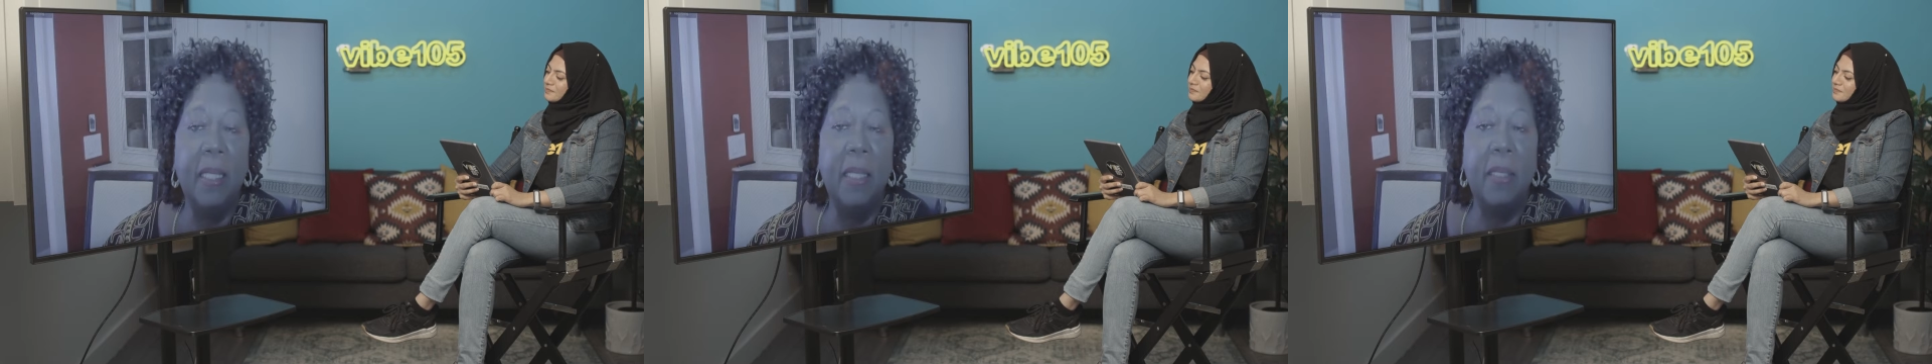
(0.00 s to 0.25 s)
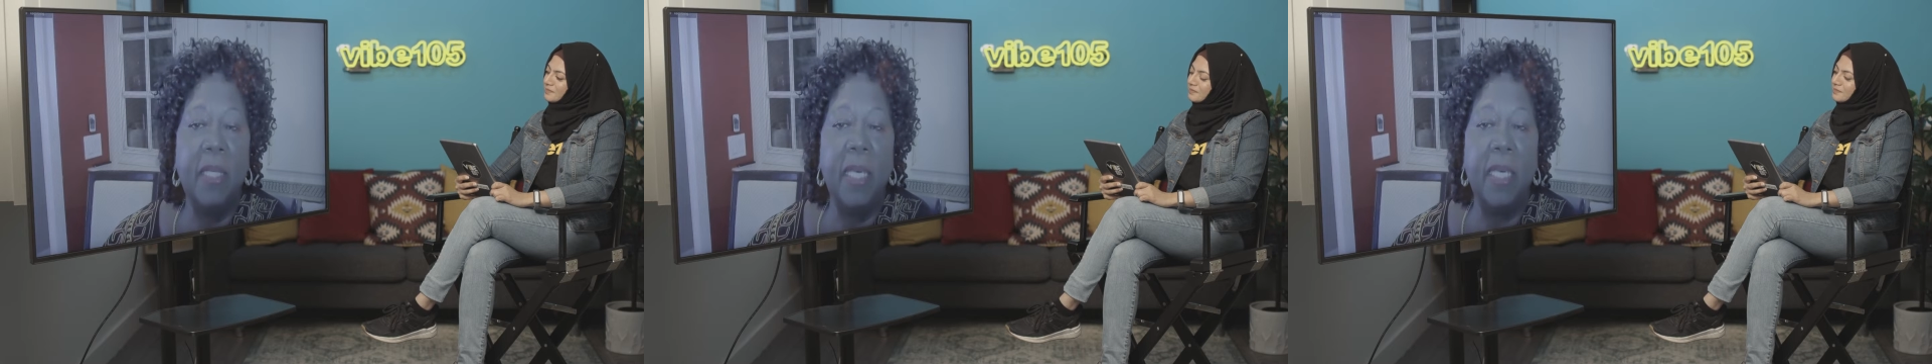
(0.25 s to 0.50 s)

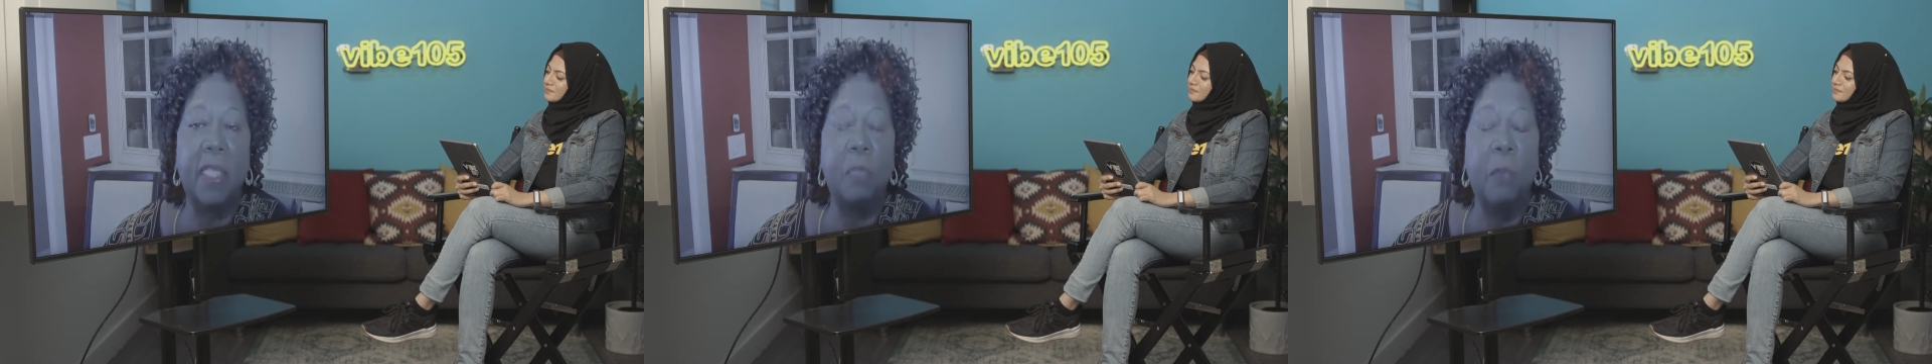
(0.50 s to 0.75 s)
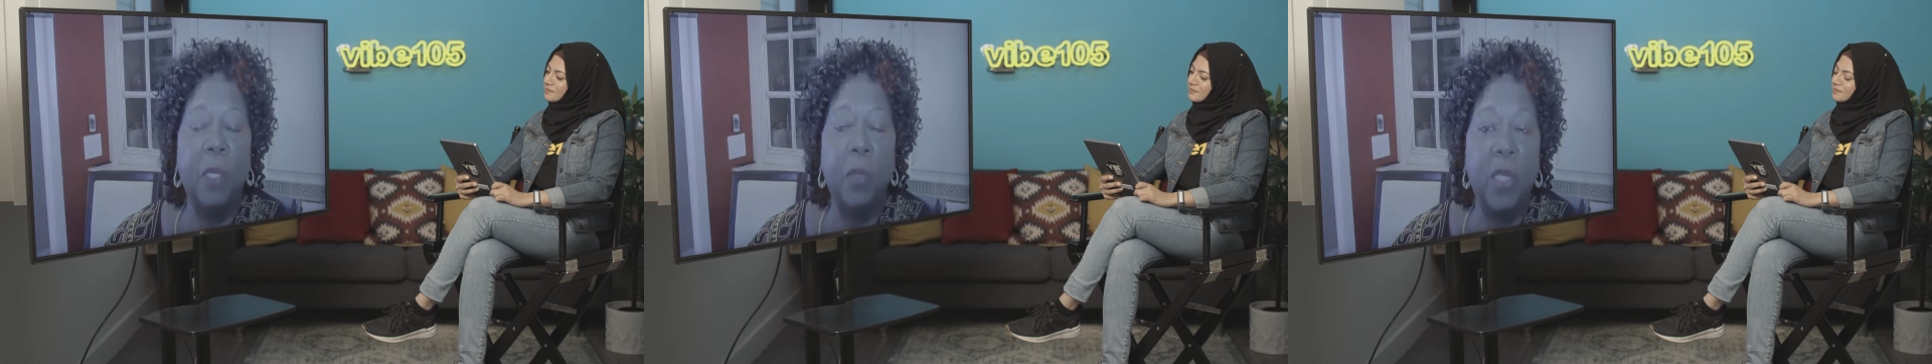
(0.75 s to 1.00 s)
the
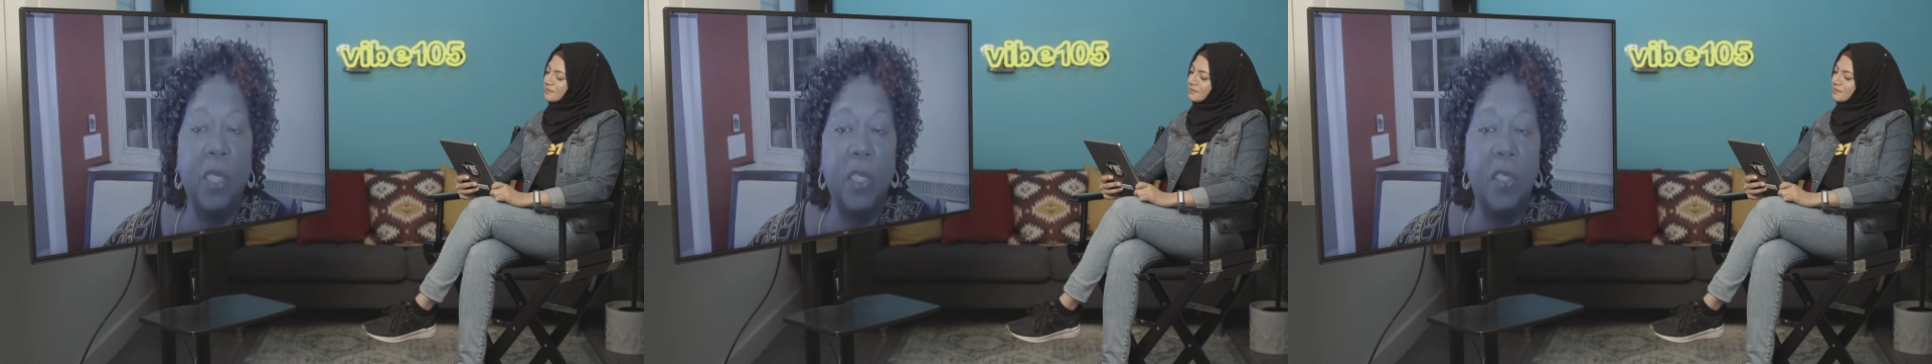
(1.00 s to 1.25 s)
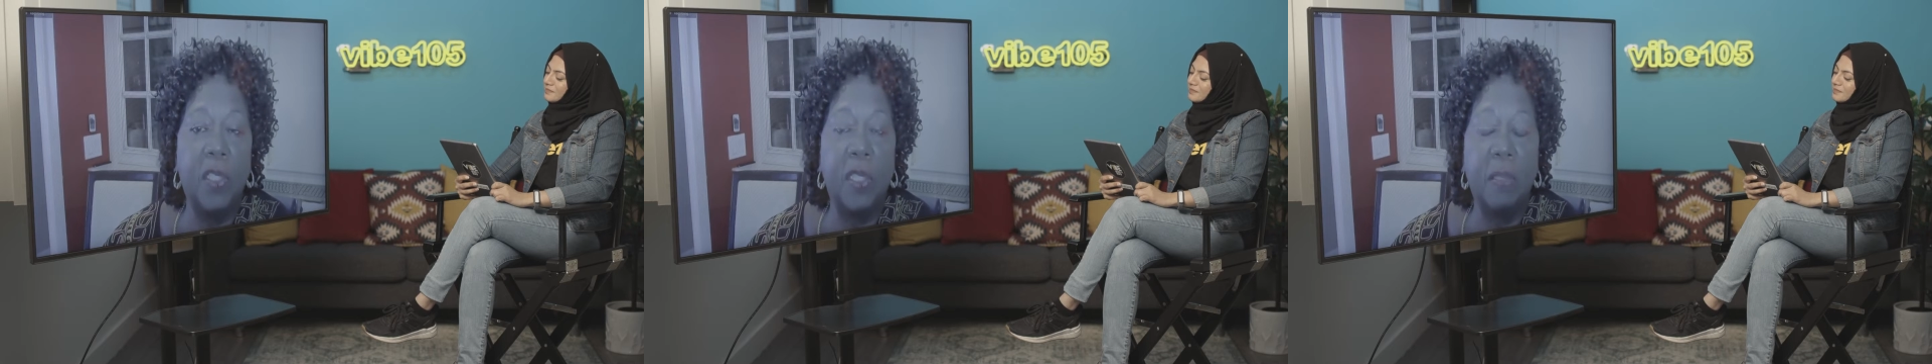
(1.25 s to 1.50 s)

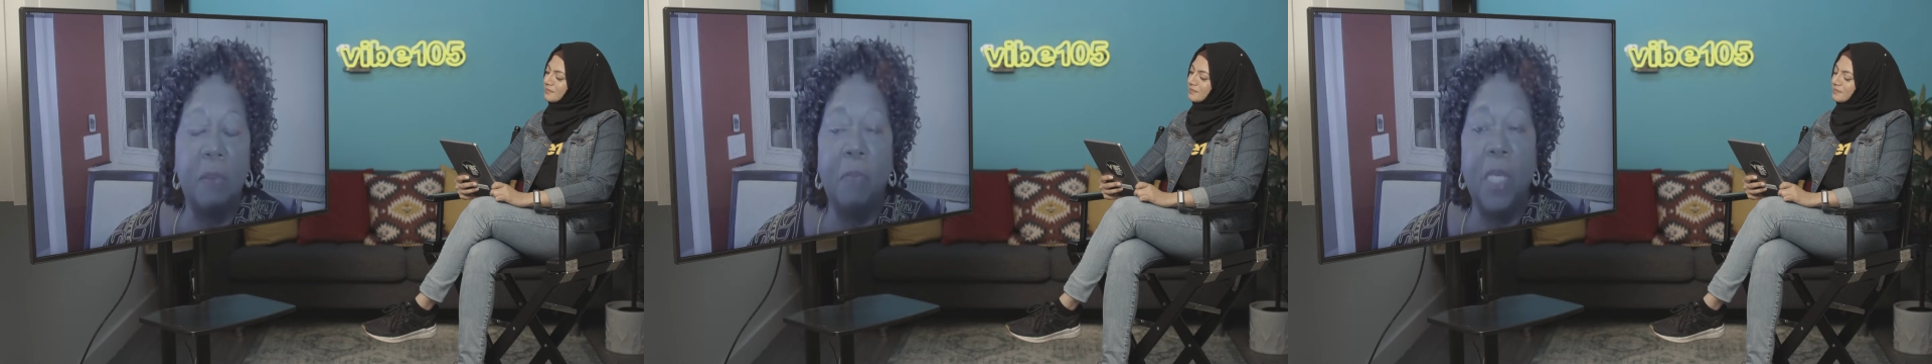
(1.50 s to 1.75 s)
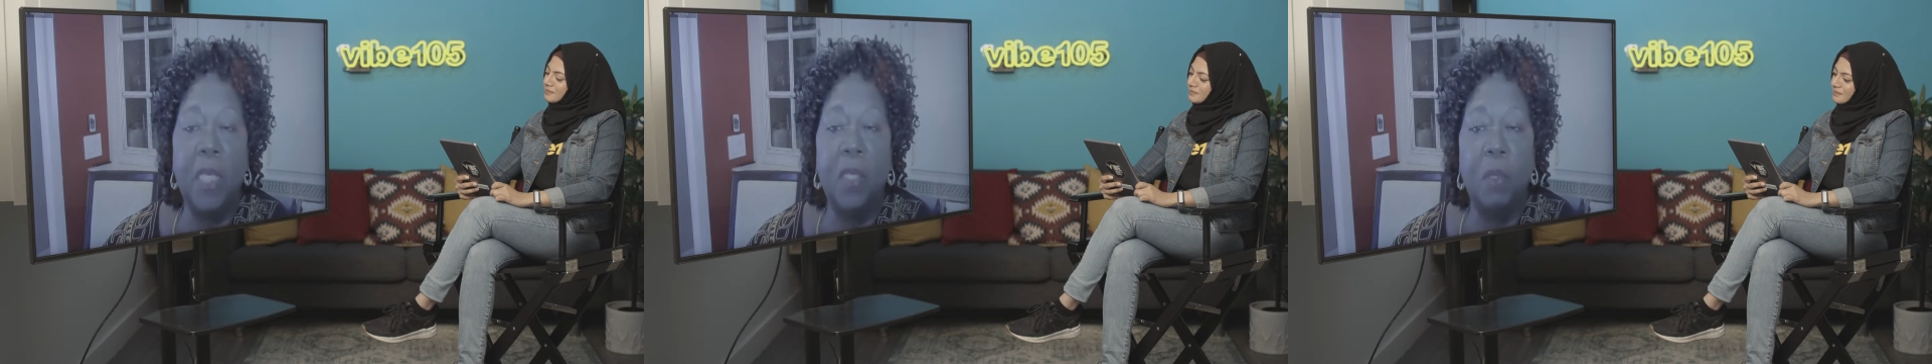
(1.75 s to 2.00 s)
experience
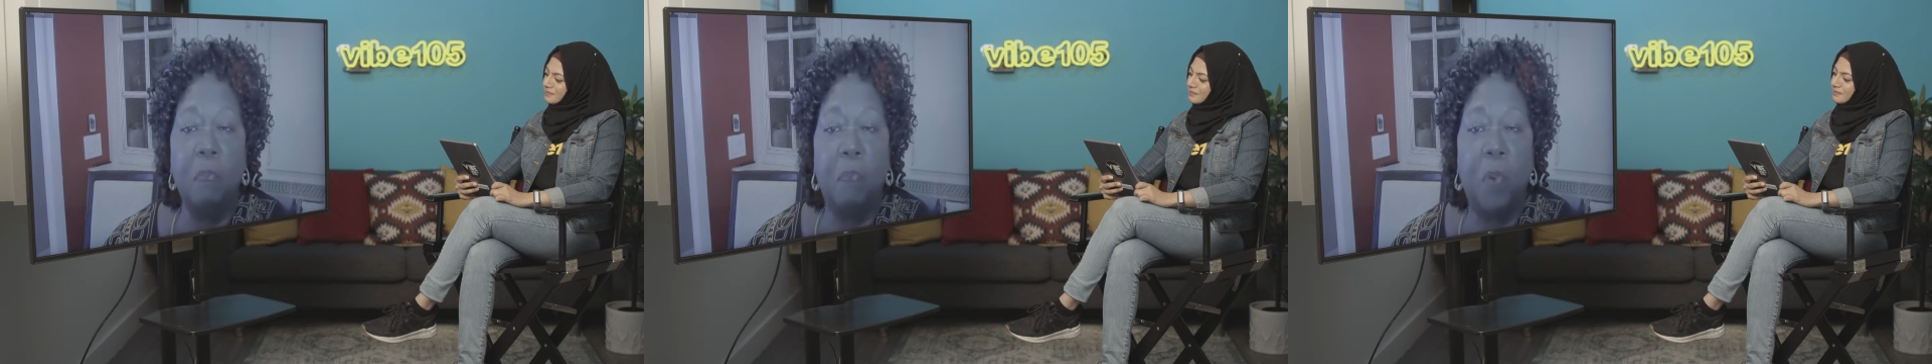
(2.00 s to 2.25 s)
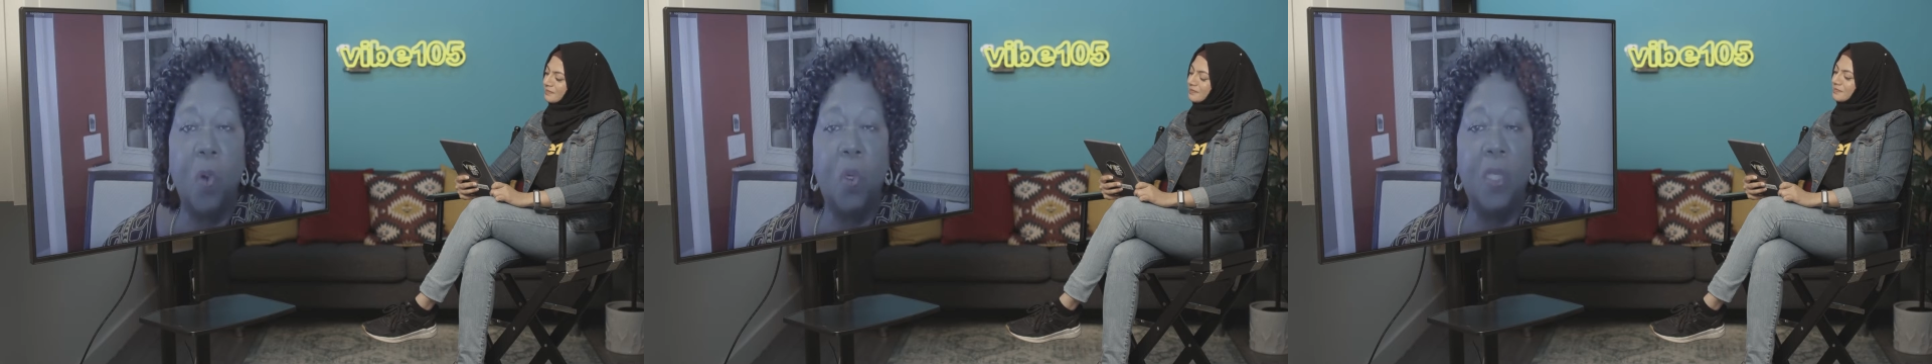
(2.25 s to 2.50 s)
being on
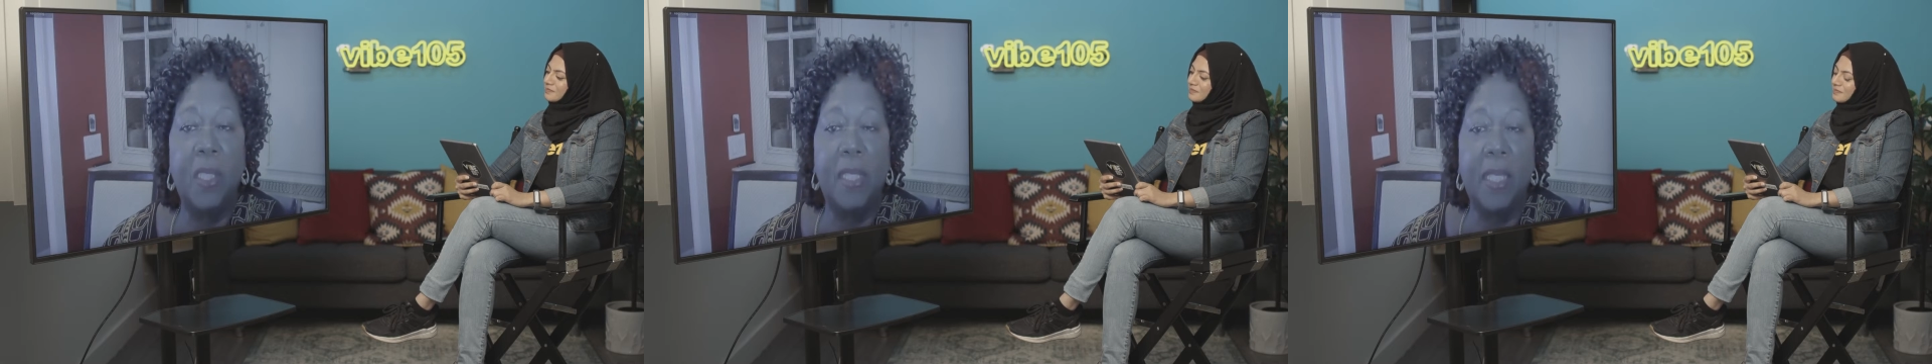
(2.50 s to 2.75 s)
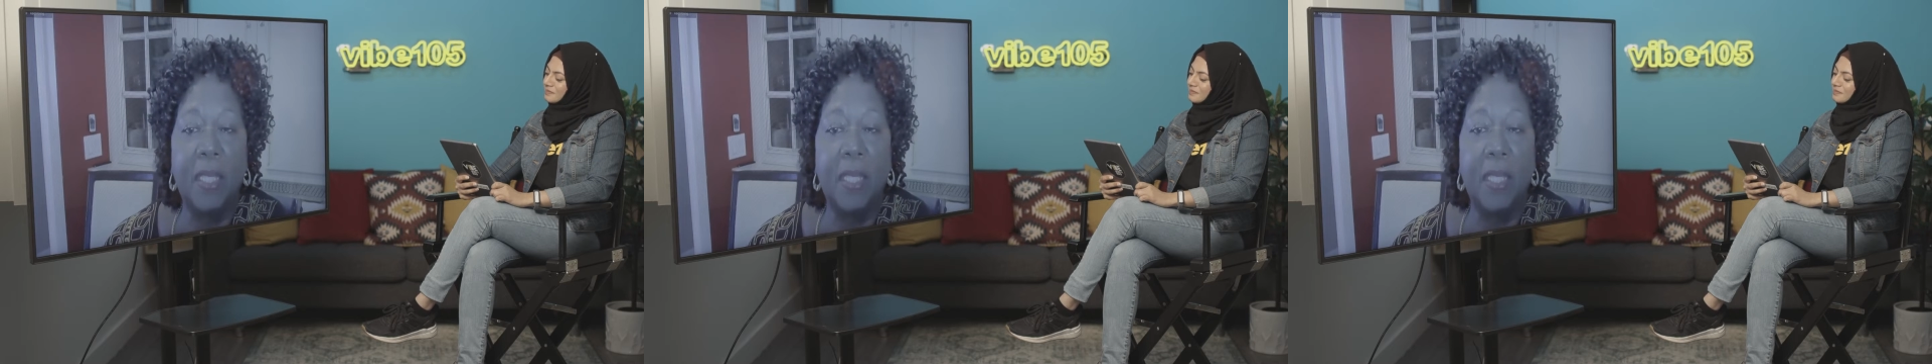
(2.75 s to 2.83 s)
boards